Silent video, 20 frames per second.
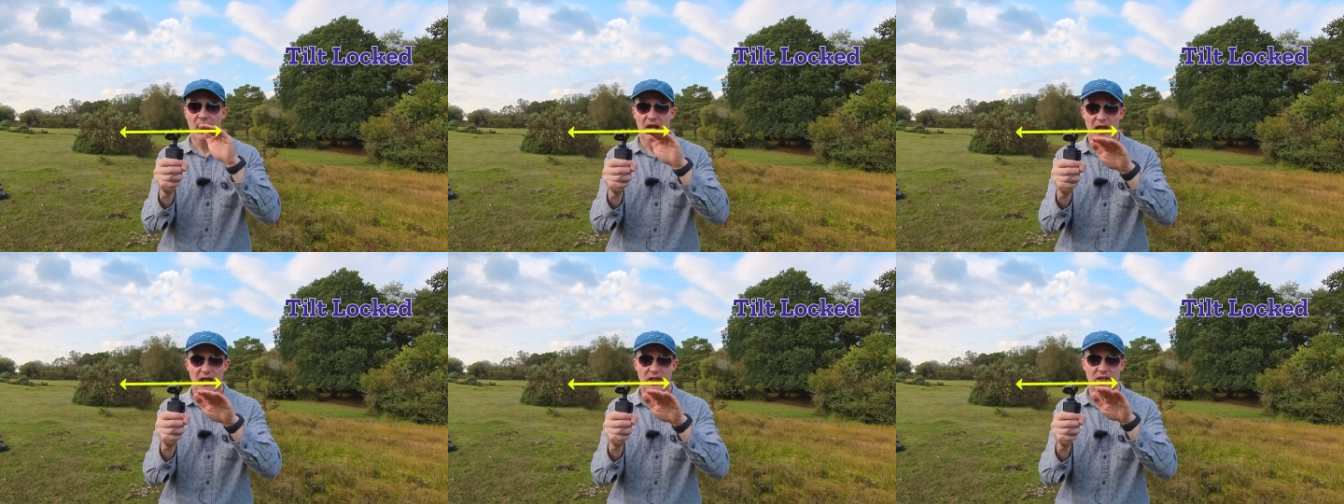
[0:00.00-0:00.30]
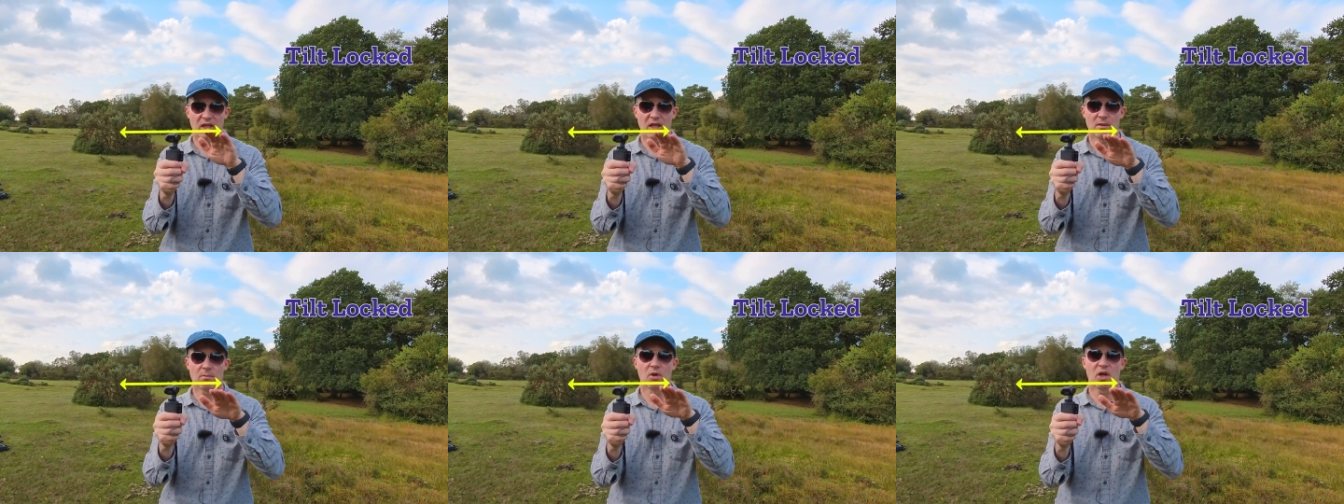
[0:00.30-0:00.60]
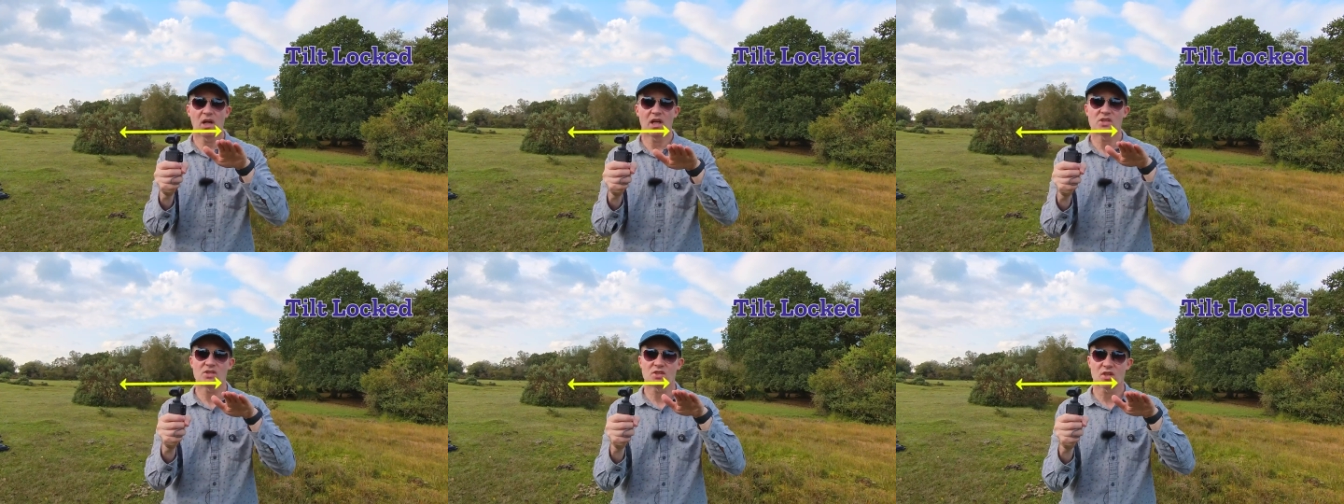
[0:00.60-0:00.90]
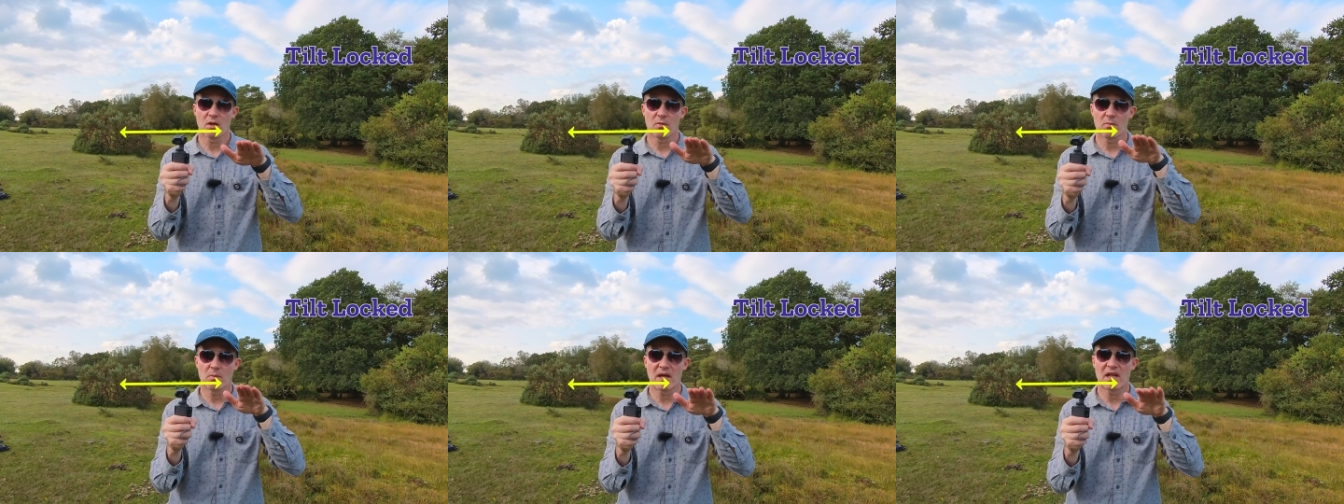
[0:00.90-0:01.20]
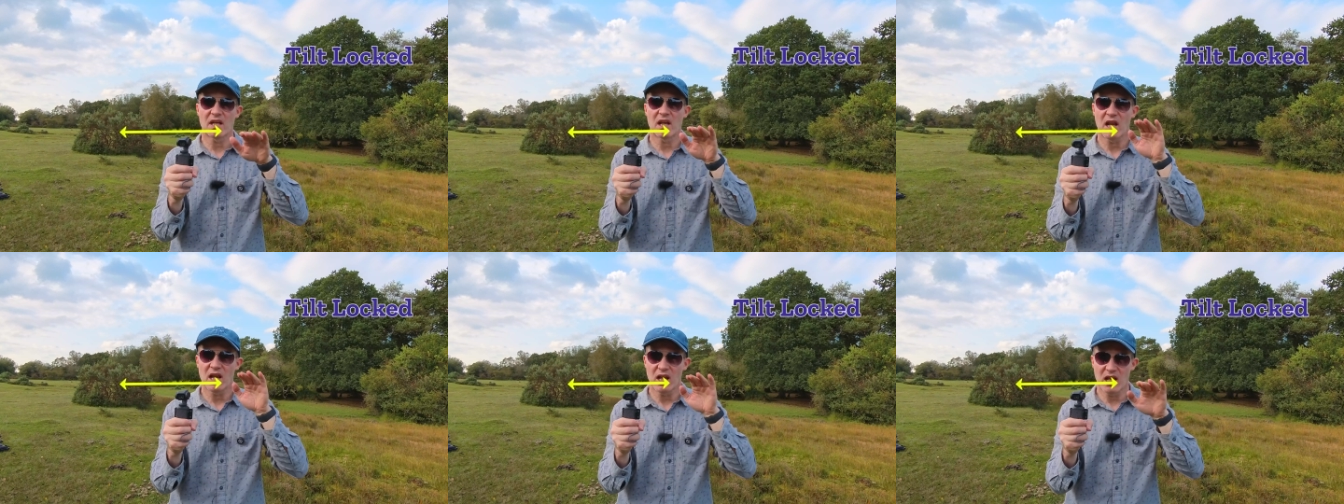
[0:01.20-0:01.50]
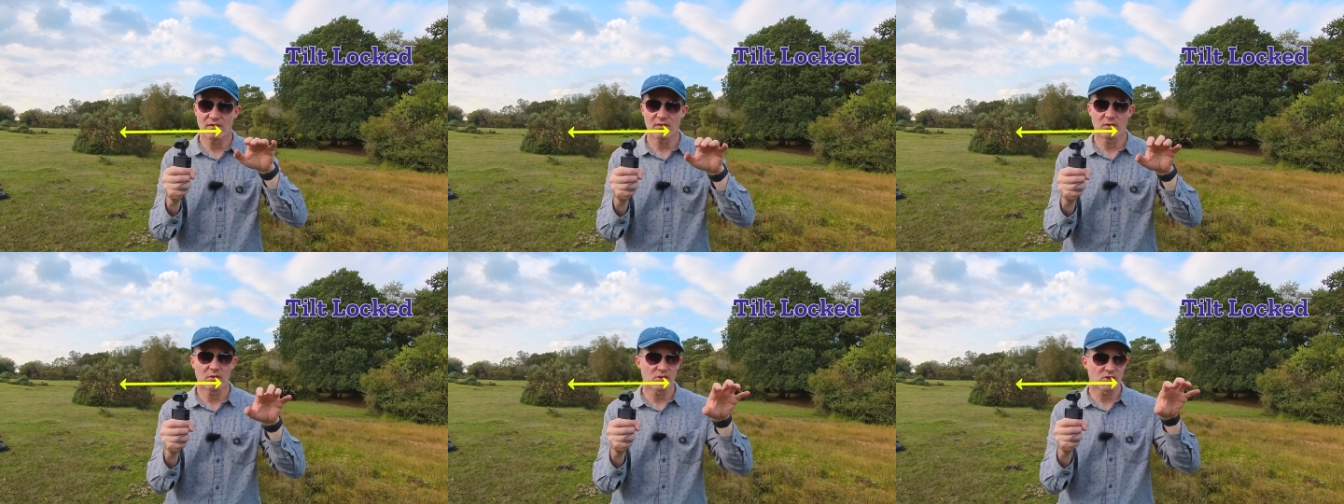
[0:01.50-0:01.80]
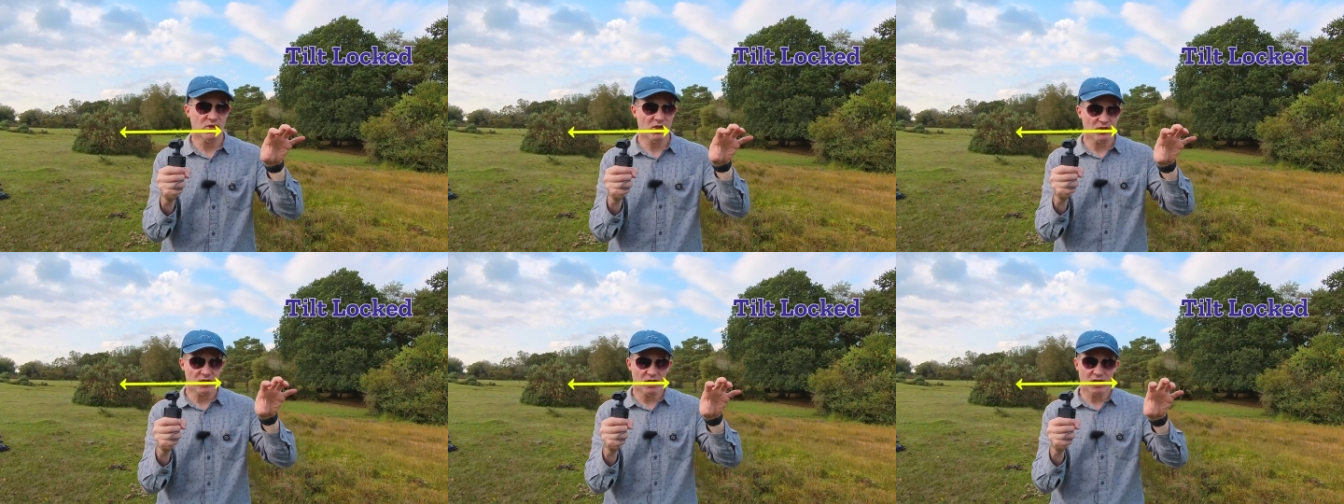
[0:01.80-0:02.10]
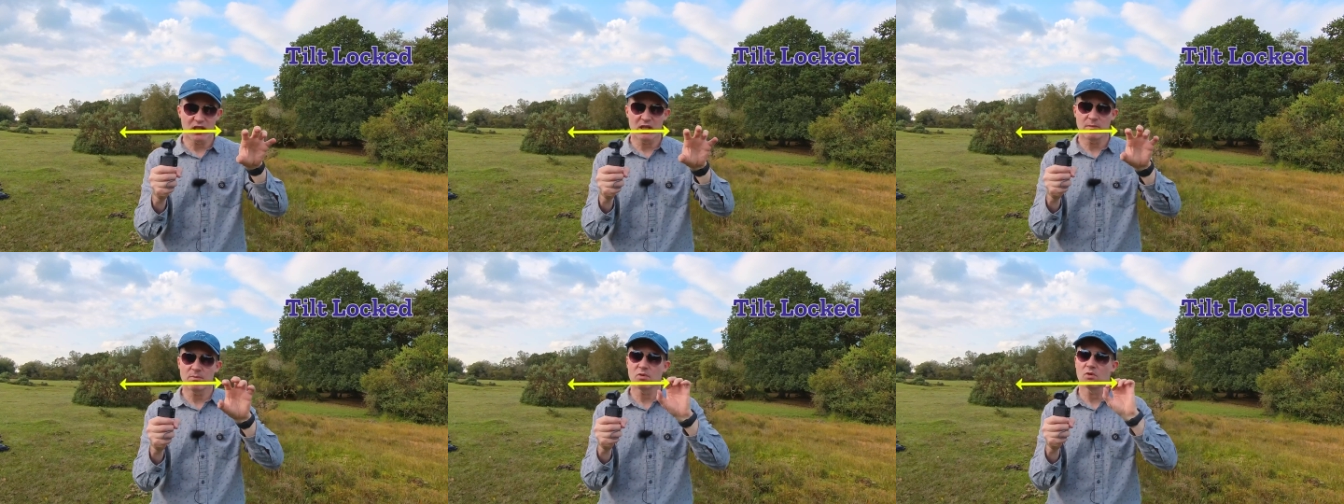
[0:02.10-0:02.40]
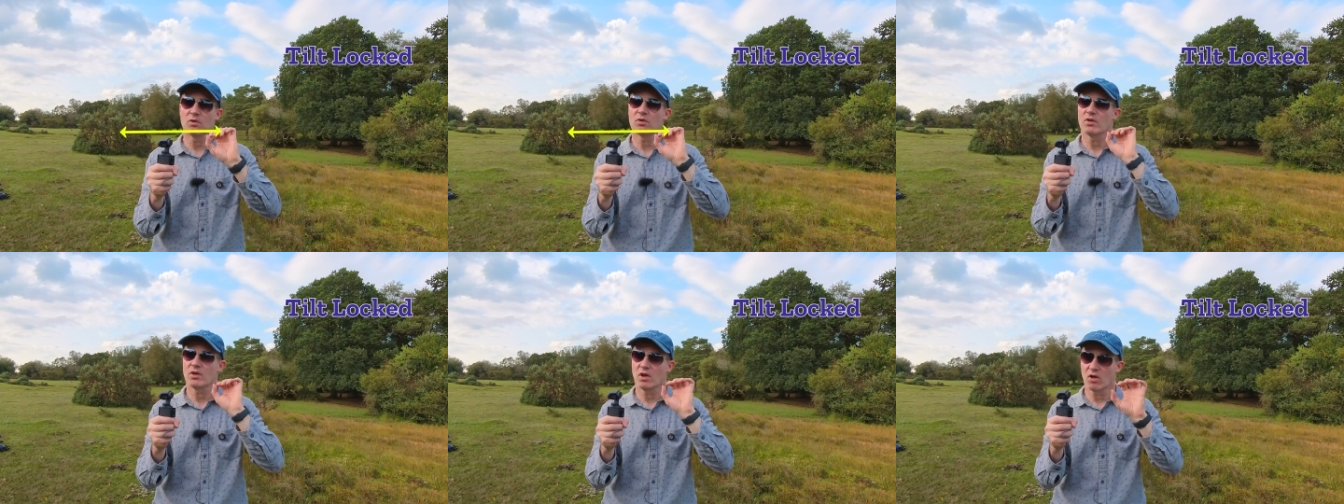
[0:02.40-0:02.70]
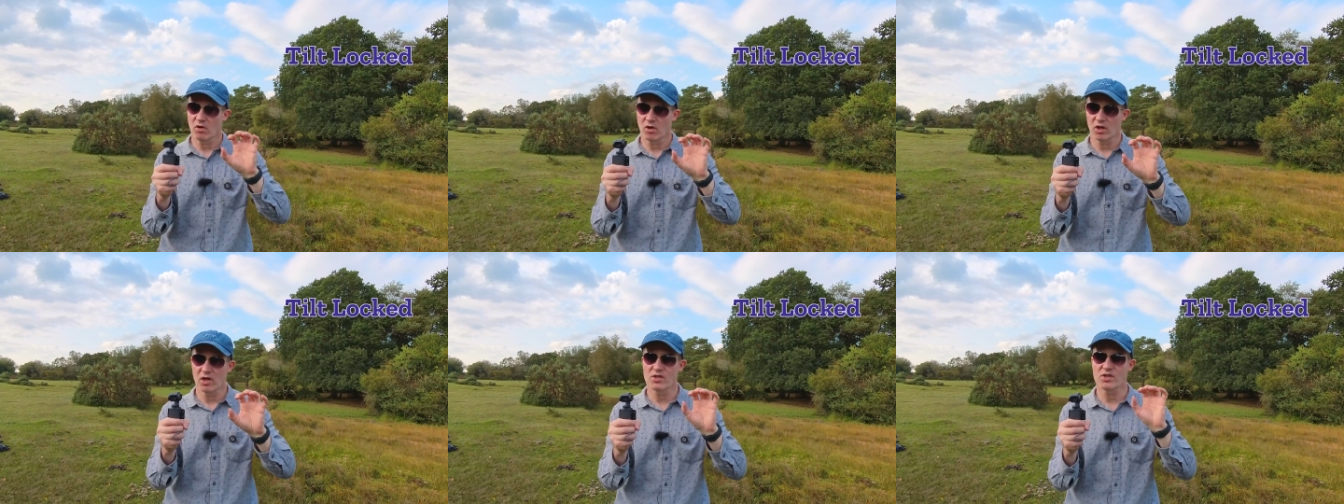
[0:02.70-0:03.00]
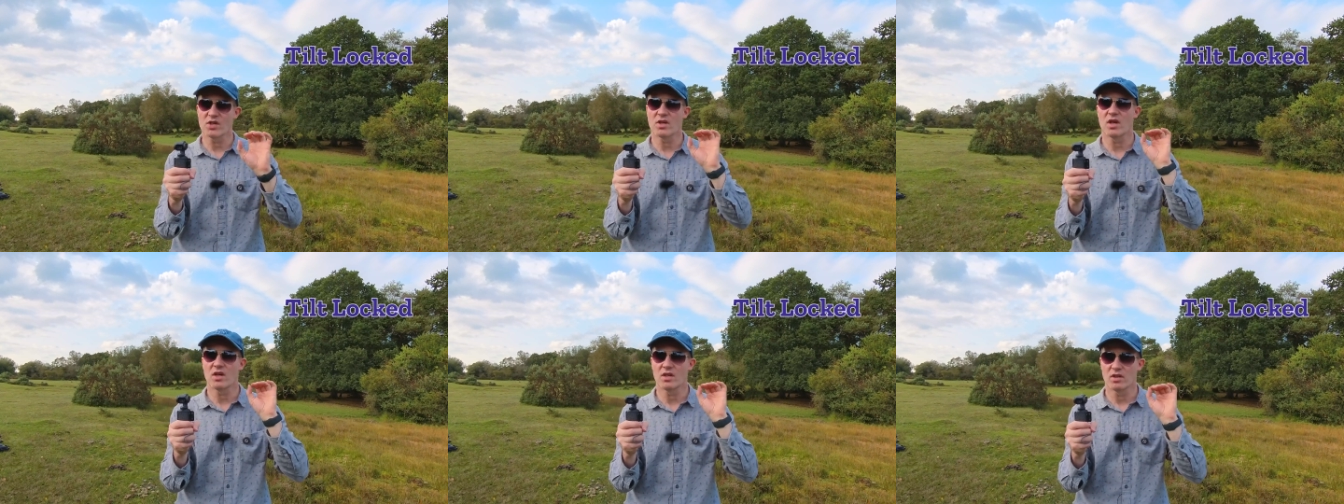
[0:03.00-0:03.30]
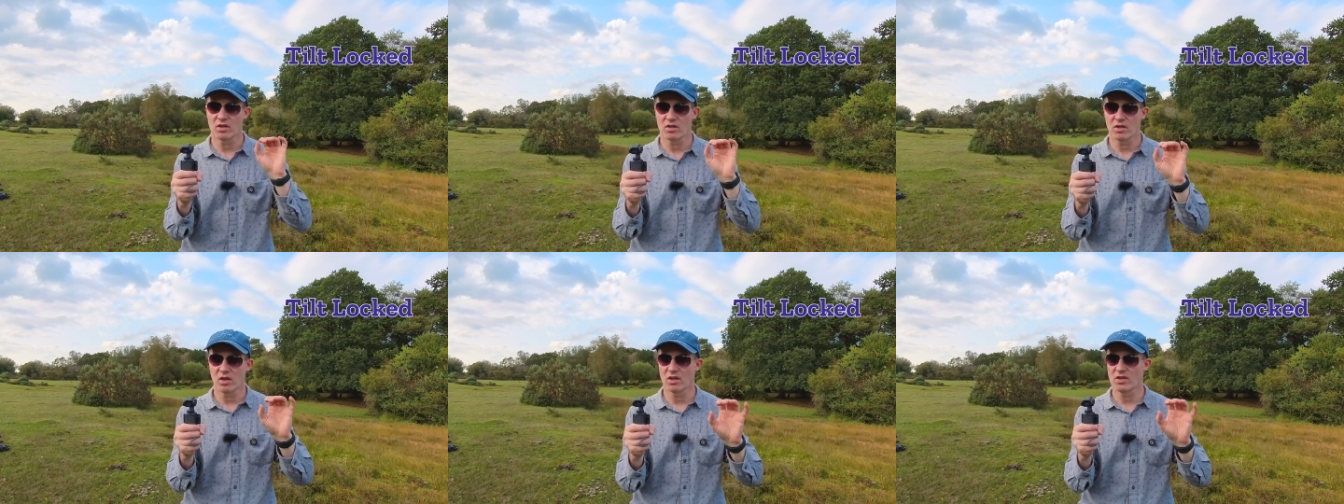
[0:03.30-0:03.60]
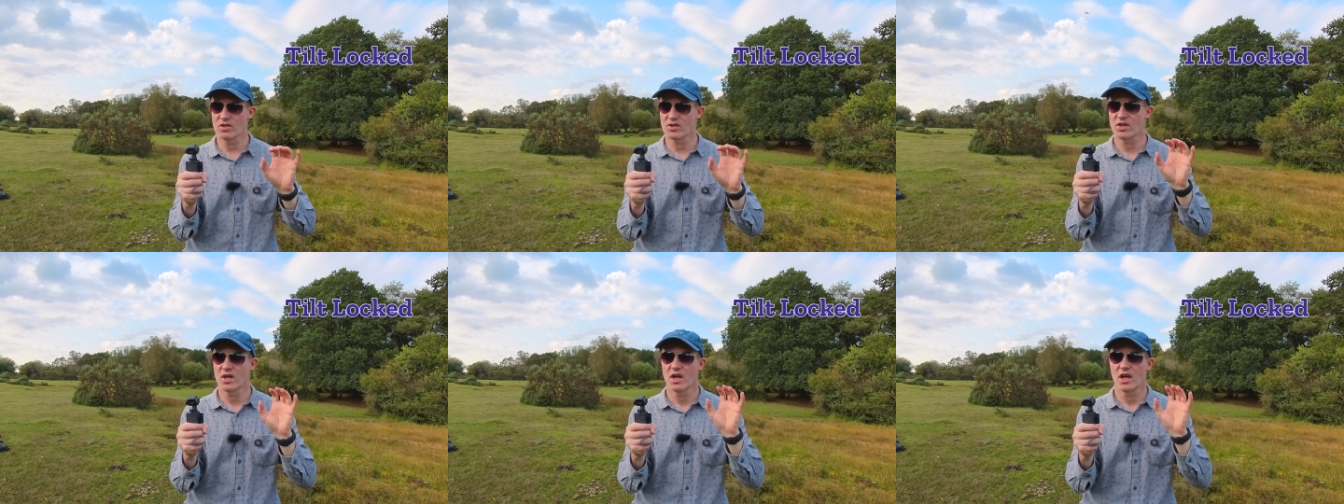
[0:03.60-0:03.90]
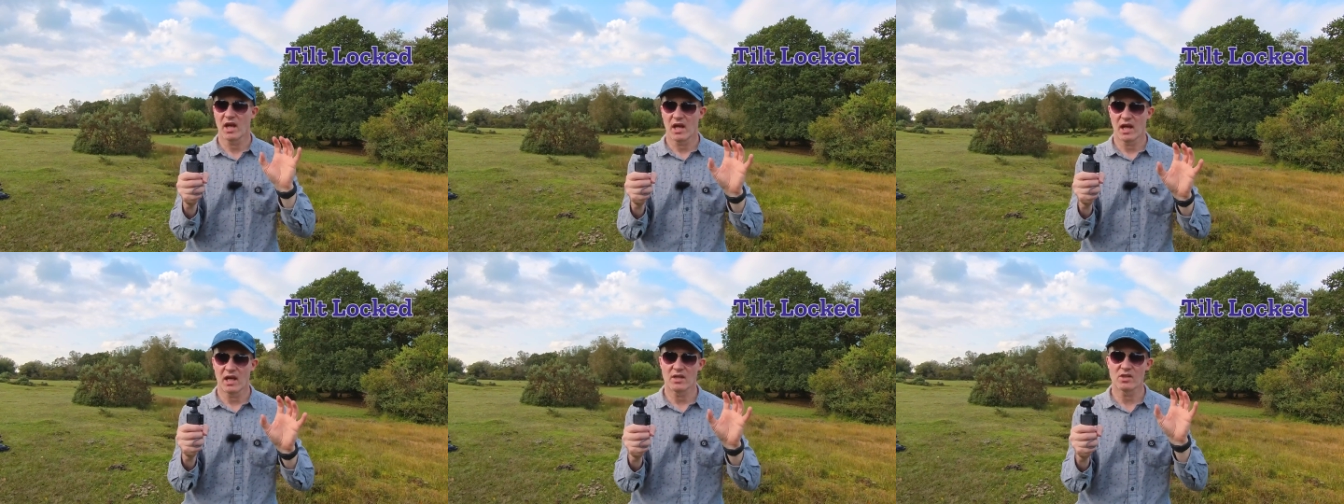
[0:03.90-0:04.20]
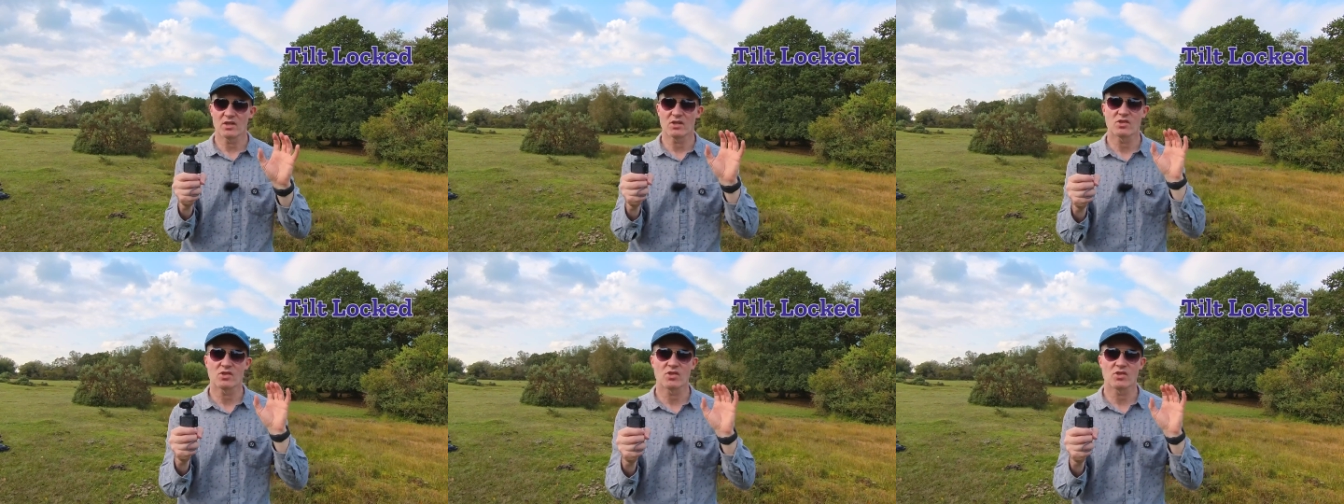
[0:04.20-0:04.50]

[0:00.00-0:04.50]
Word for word: and the gimbal head's going to remain level, so it's going to keep your horizon nice and